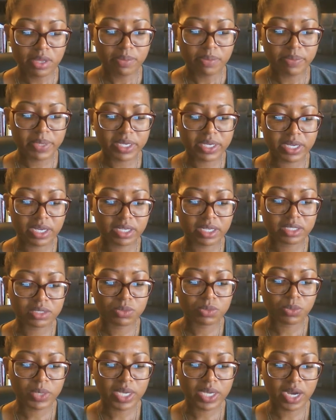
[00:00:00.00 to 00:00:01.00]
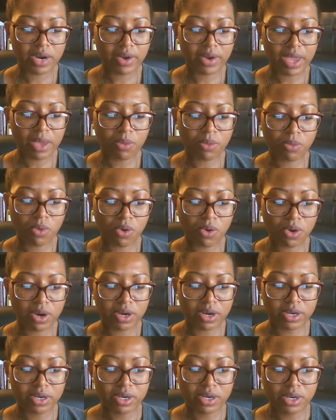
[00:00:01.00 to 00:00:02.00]
because we are at
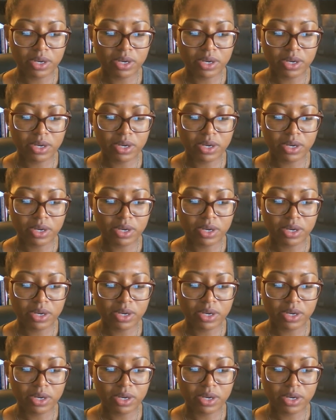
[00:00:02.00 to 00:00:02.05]
war,